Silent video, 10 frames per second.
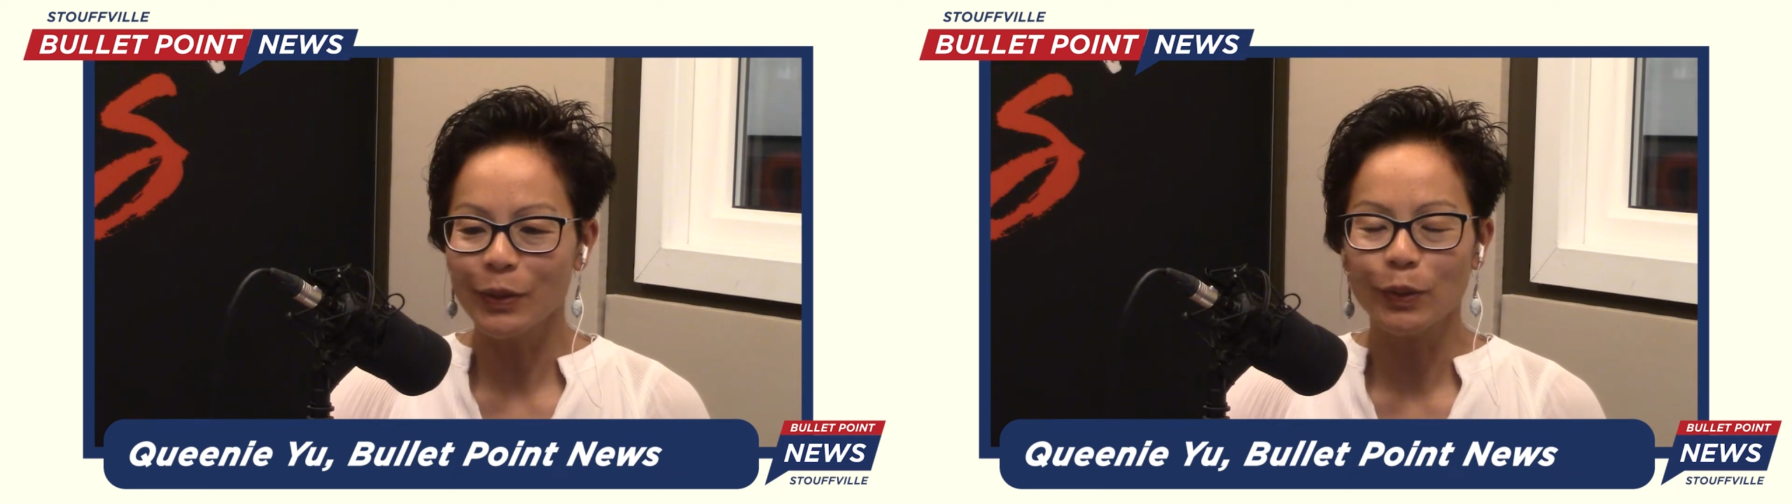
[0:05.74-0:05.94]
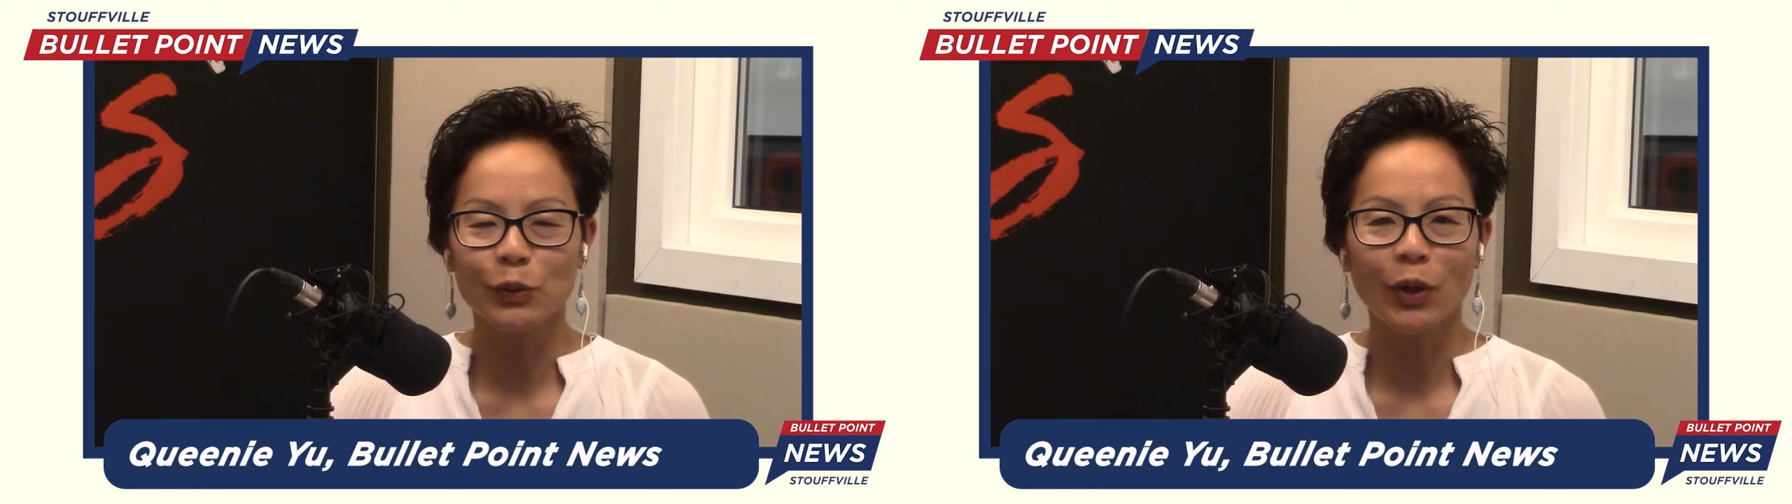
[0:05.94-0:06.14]

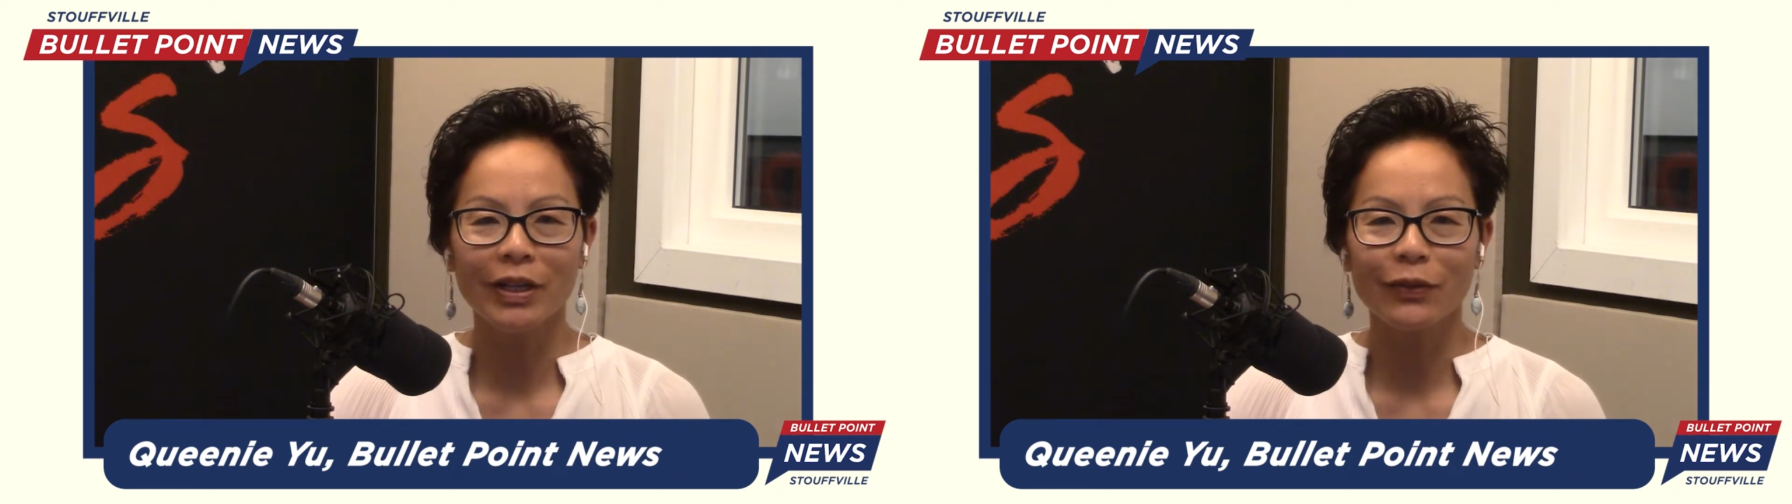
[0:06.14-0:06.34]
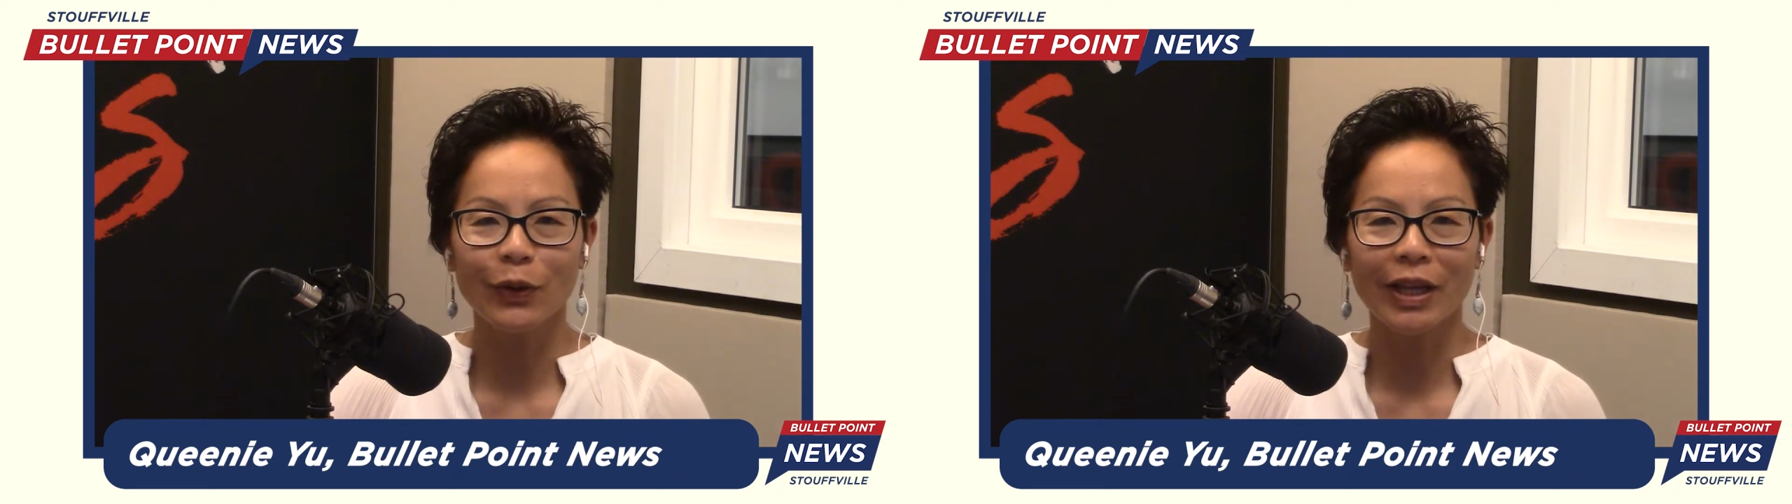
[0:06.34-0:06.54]
who is running
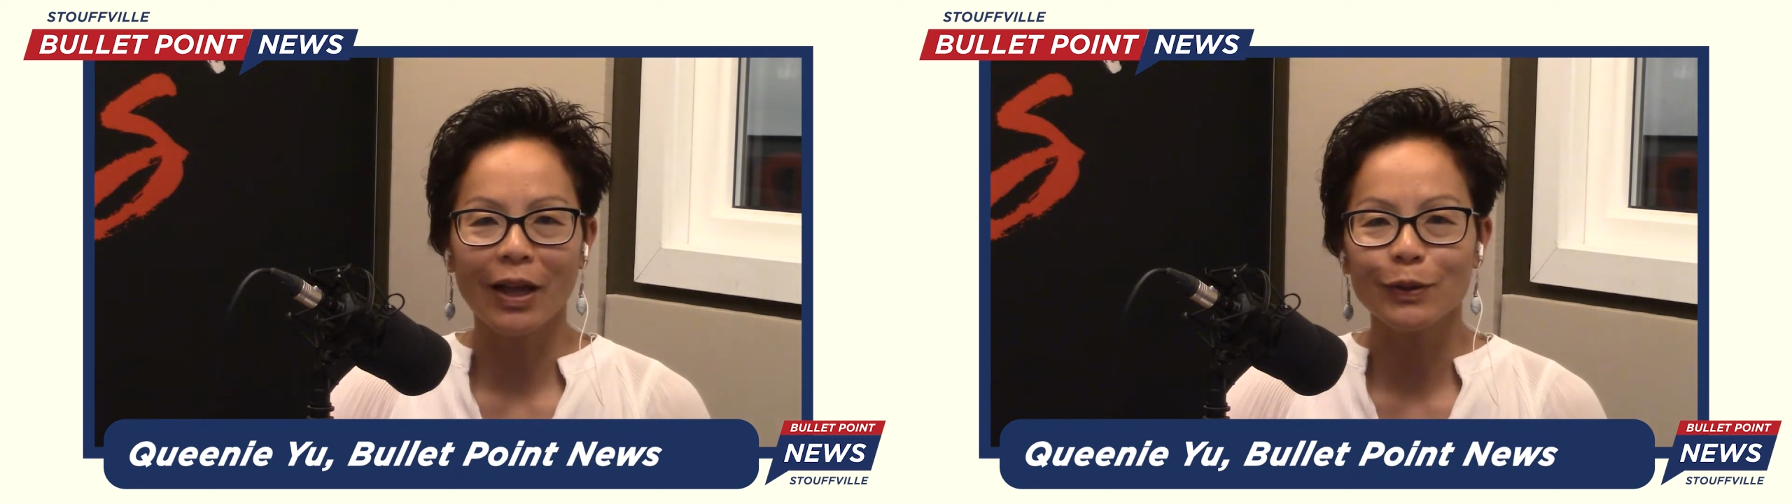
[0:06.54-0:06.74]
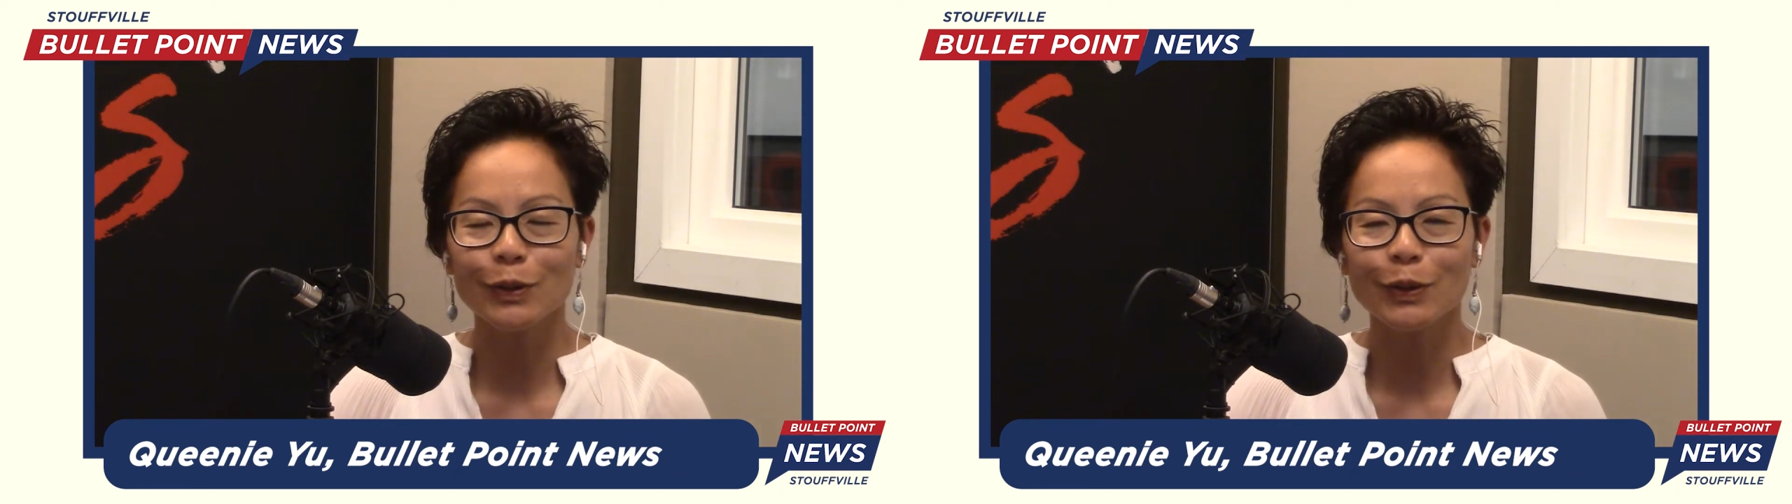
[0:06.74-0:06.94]
for
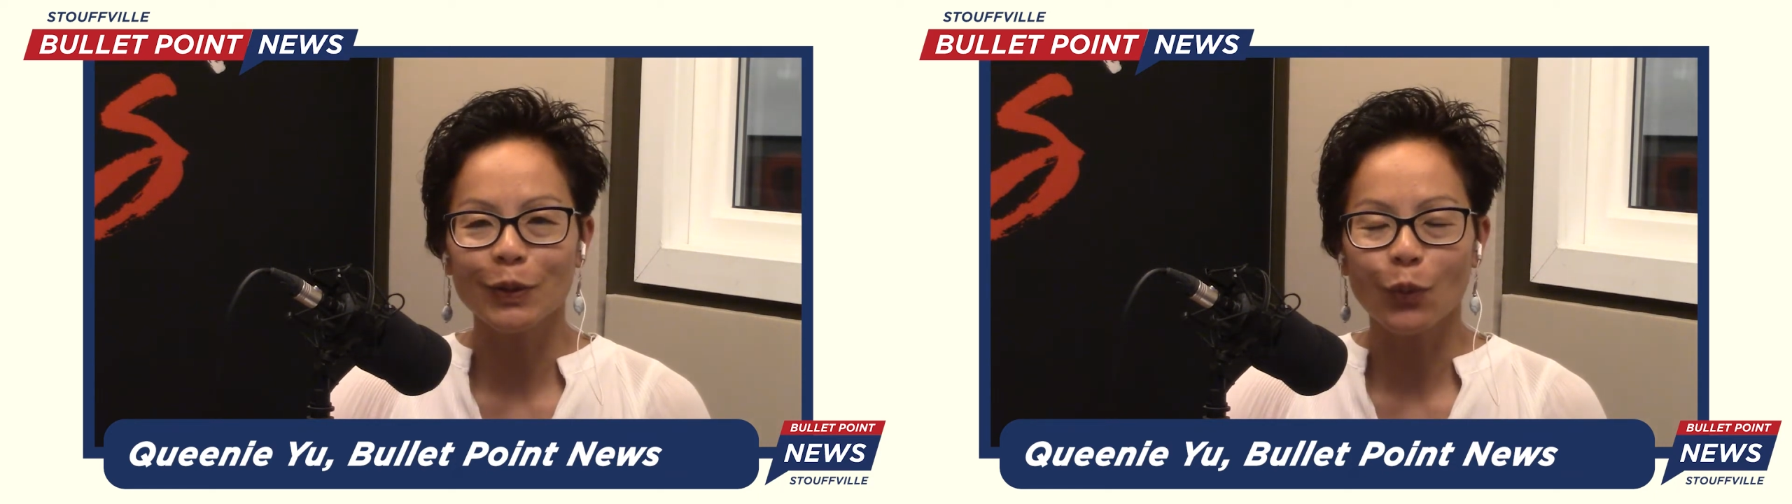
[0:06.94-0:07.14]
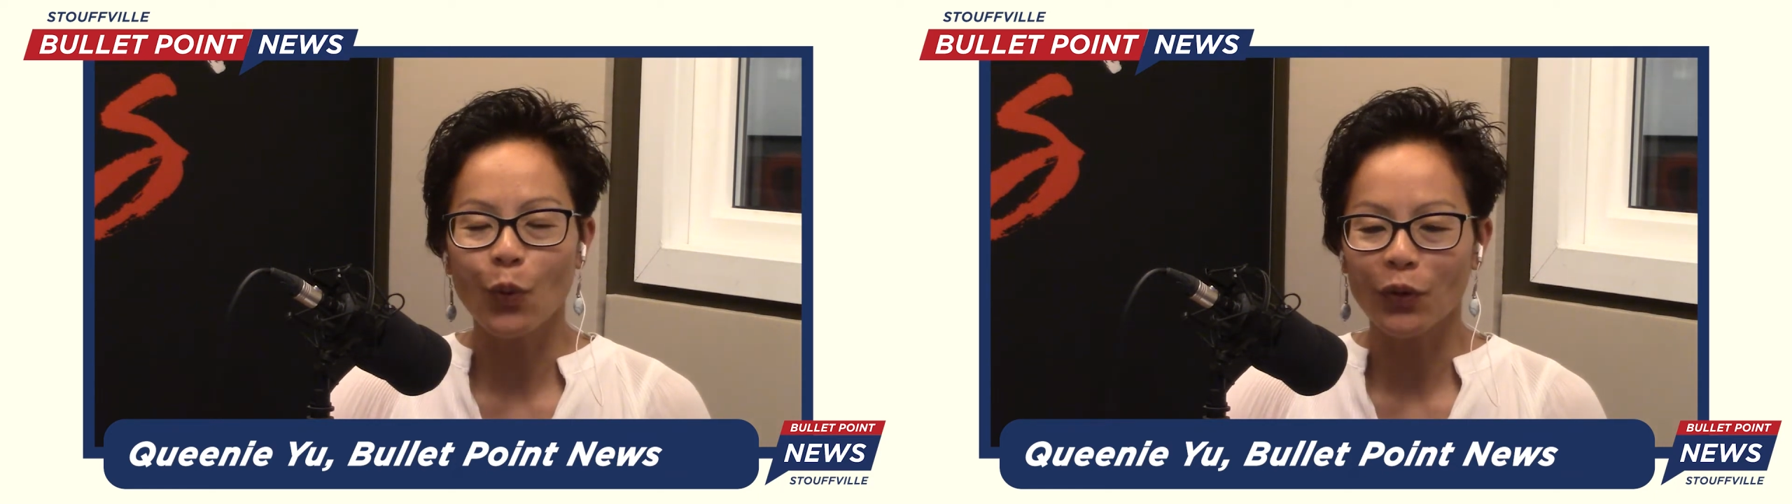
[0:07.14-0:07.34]
councillor
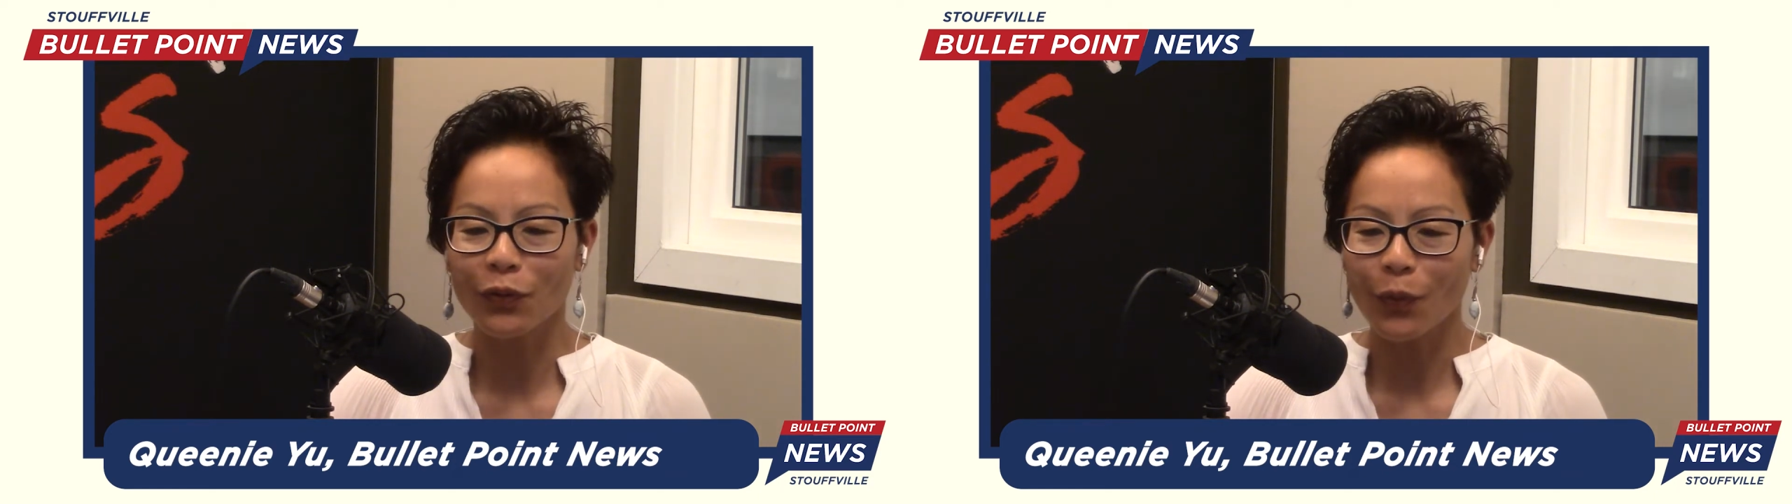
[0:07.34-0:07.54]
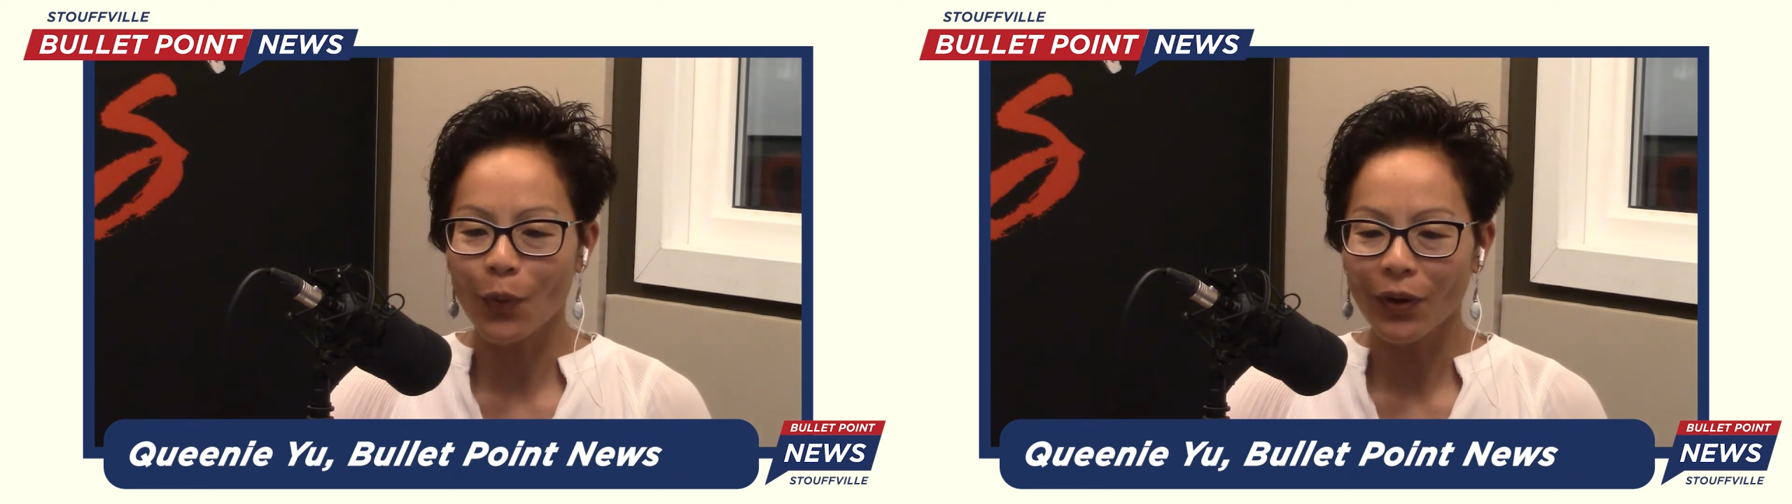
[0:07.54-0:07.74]
in Ward
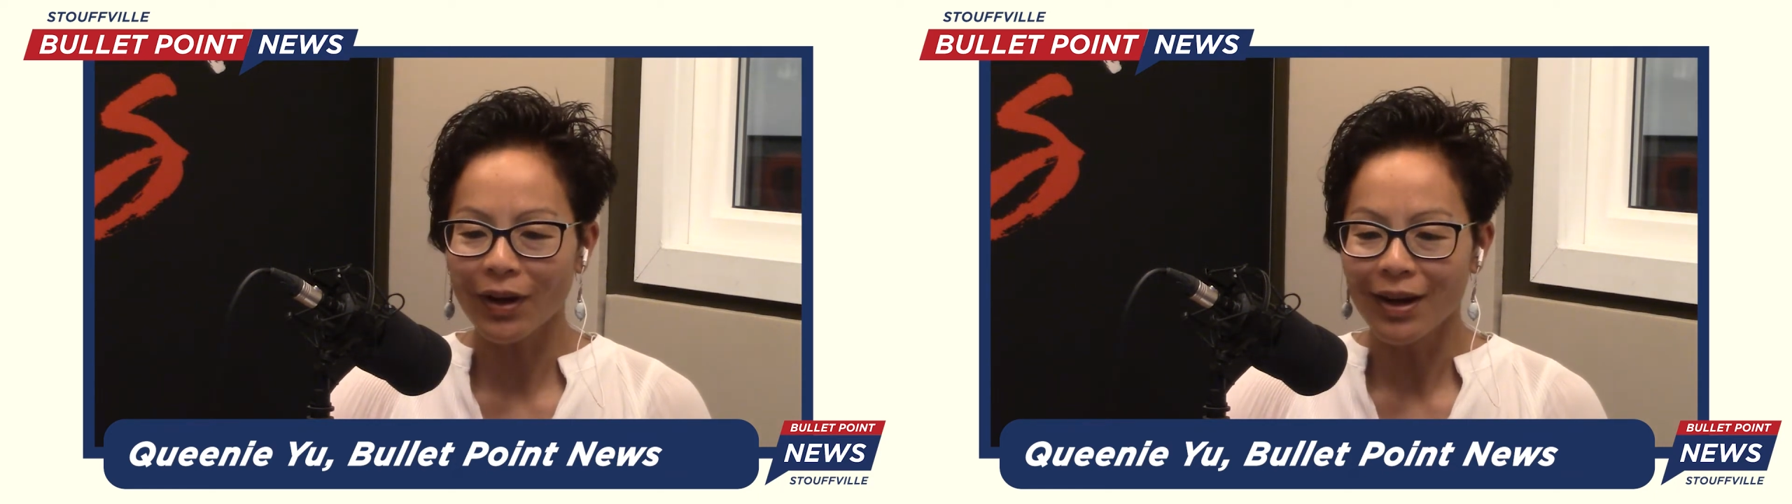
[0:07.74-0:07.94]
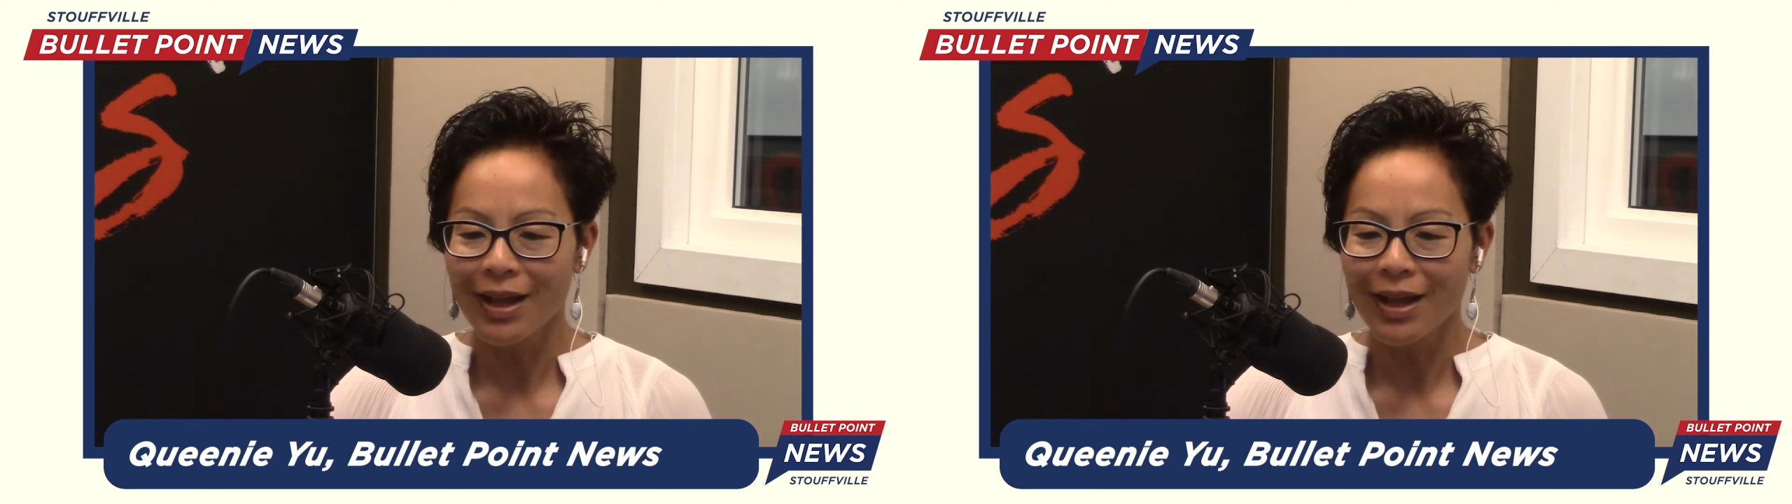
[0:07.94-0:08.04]
4.